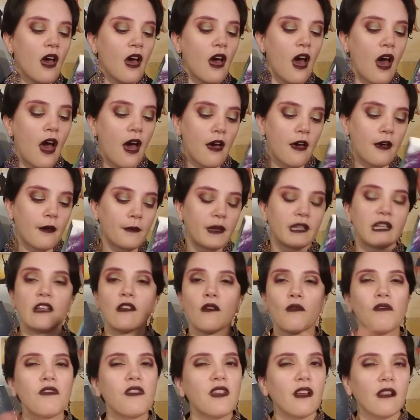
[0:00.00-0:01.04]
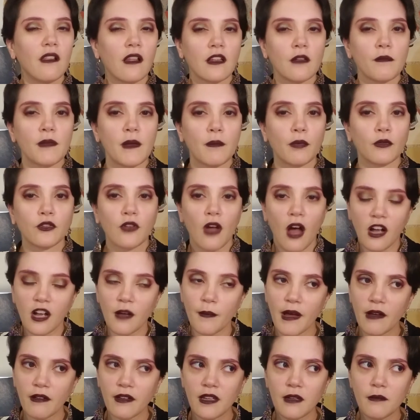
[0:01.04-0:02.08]
Um, and I don't see a lot of people talk
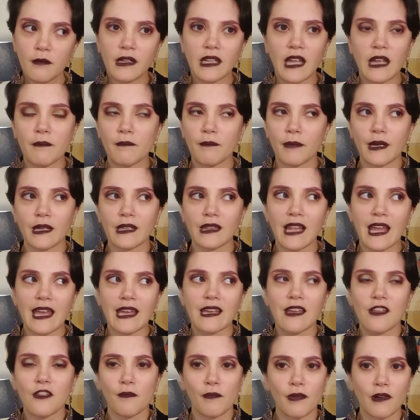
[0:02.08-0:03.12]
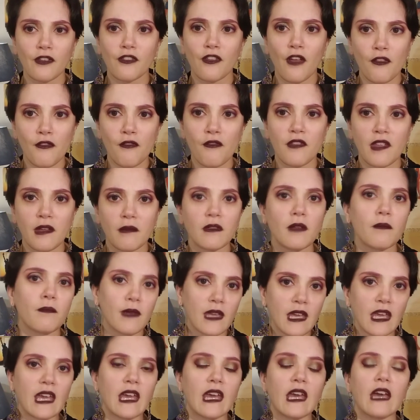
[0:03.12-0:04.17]
about him, but but like his books also seem to
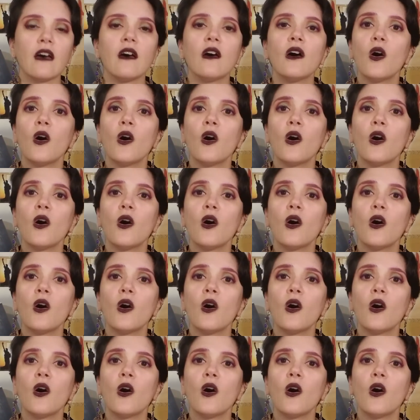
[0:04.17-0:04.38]
be